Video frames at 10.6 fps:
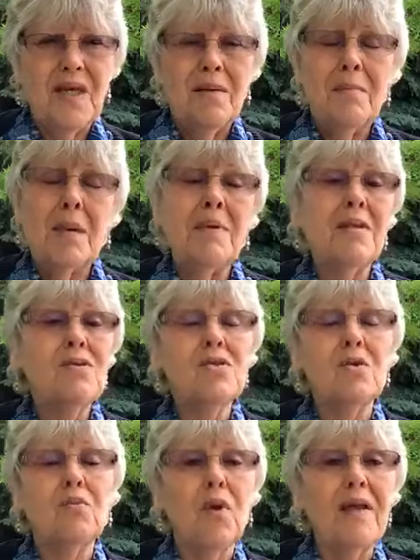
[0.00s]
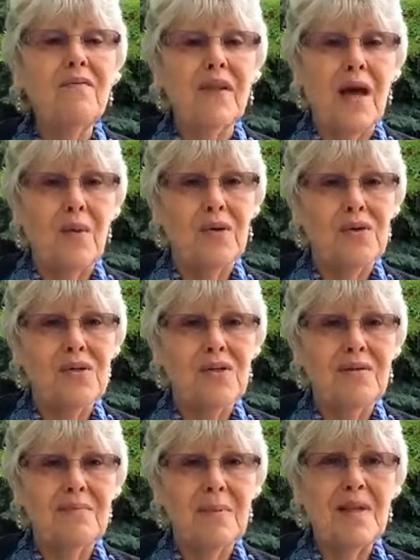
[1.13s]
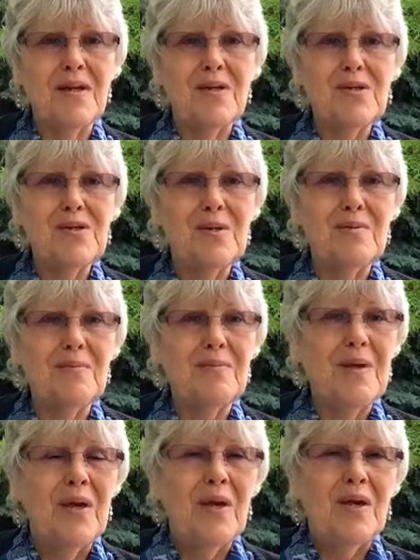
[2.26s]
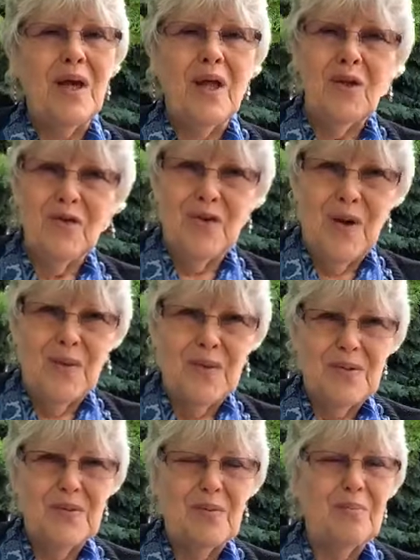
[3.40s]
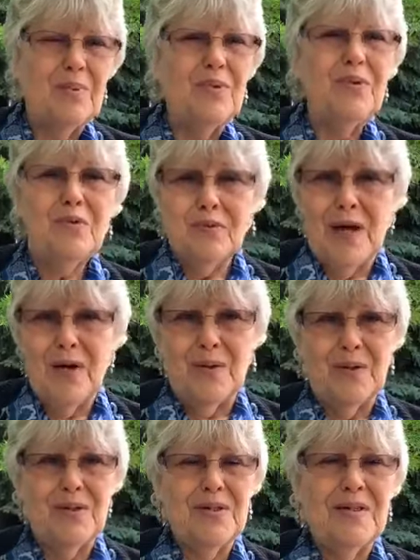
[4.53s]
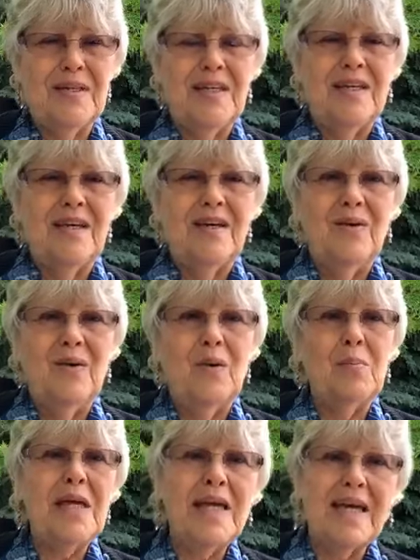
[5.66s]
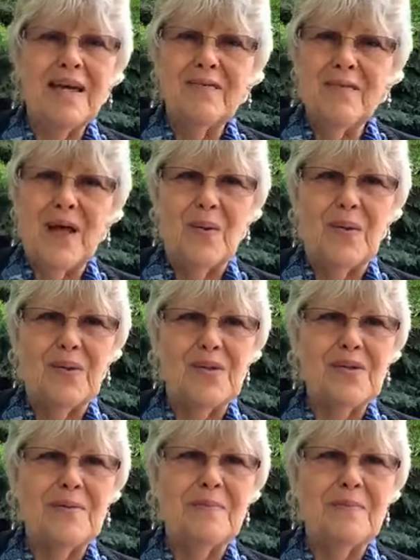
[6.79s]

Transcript: Maybe there's some red flowers. Maybe there's some yellow flowers or blue flowers or pink flowers.